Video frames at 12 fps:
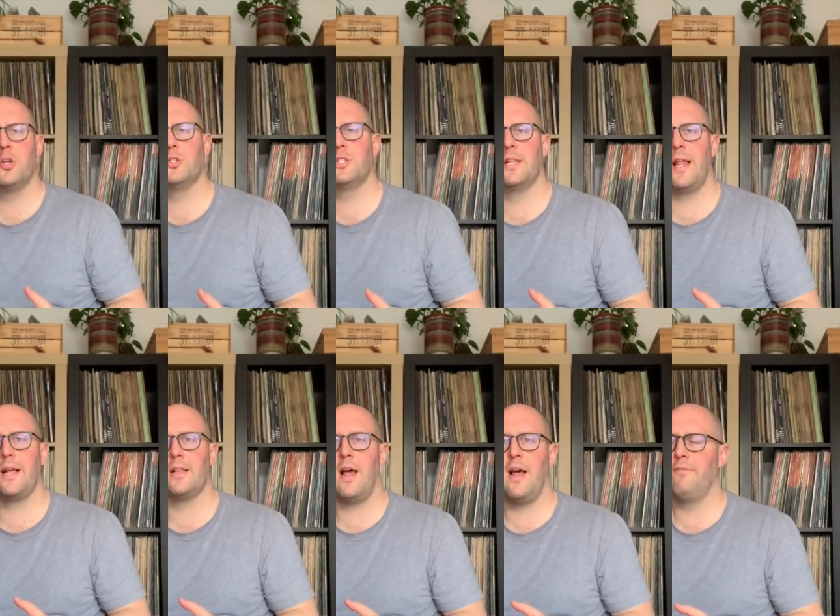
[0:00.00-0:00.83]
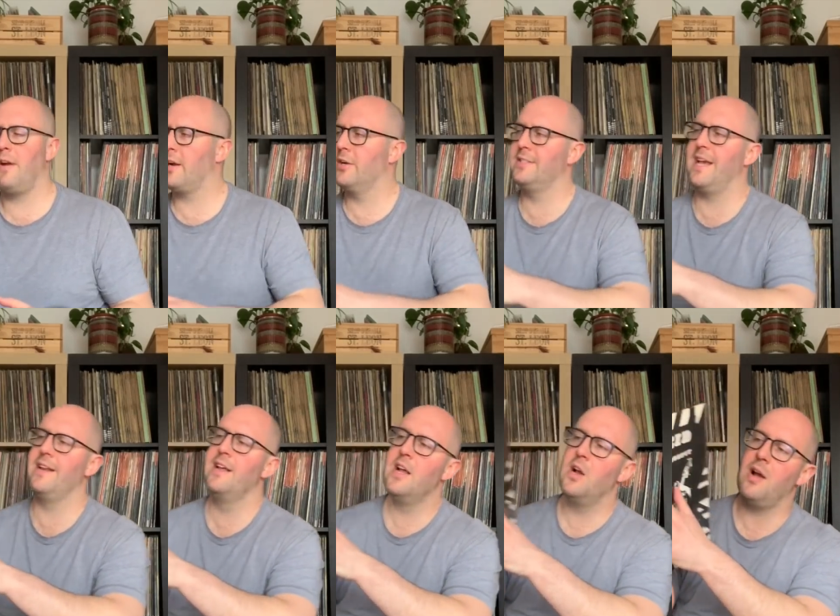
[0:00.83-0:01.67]
usually like live records, and
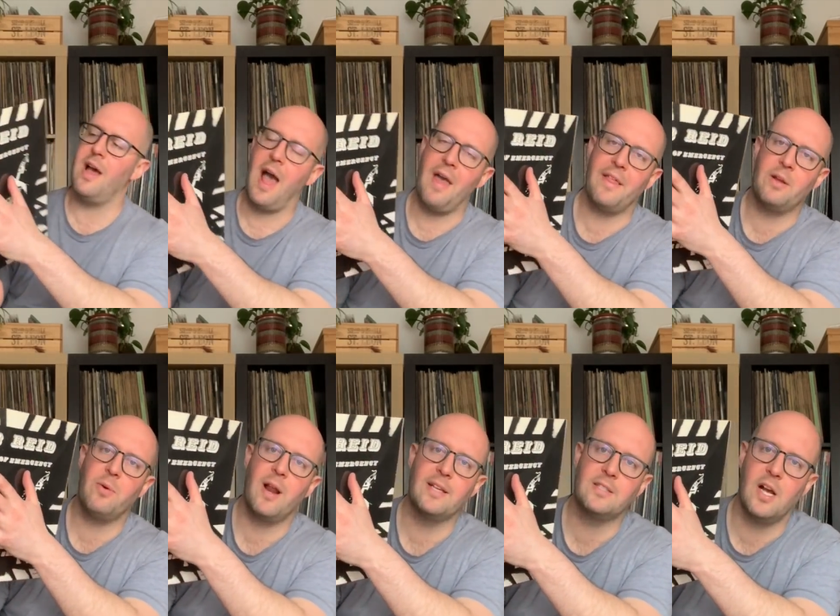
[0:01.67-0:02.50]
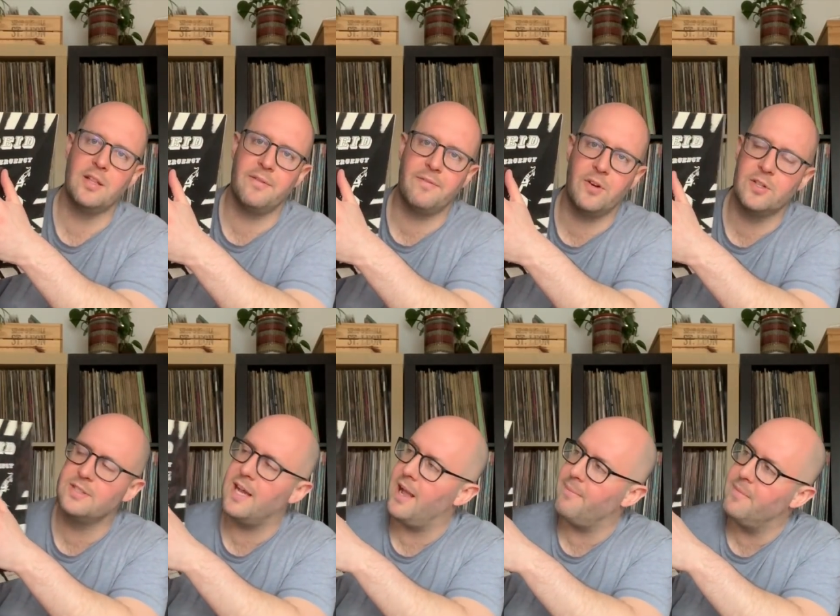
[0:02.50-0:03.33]
I think when I saw it the first
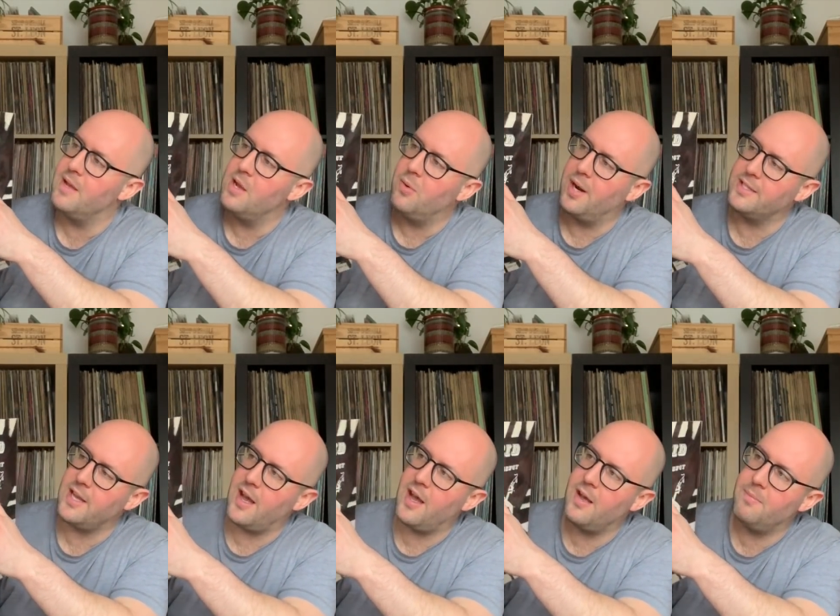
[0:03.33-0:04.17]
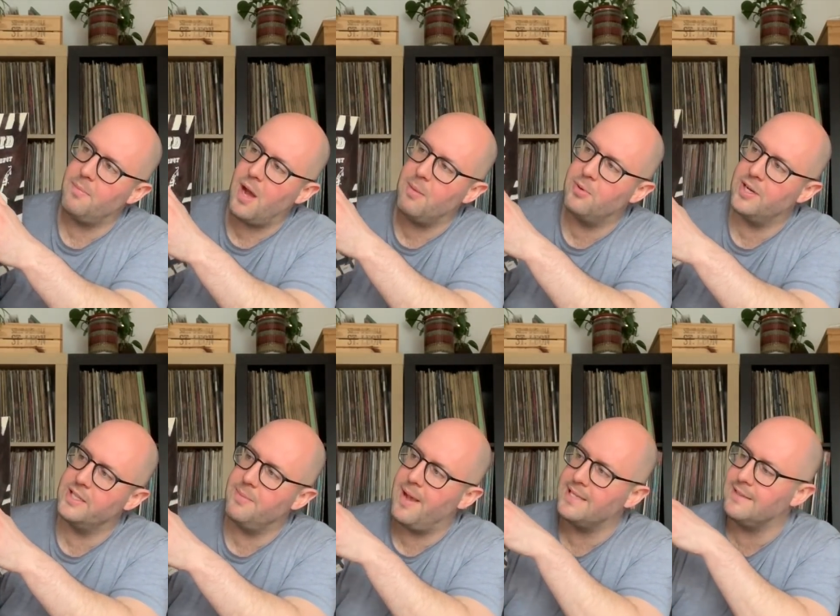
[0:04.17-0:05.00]
time, when I saw Bob Reid,
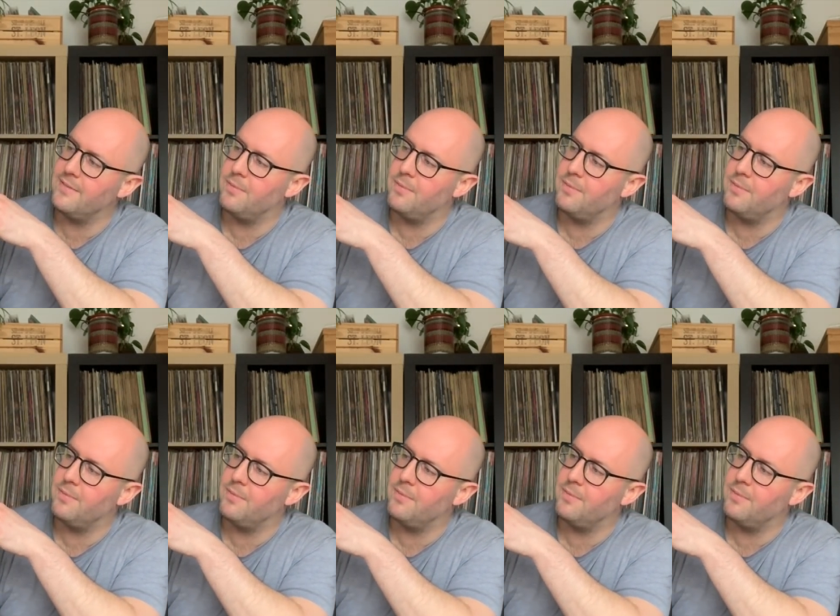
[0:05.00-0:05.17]
The Best of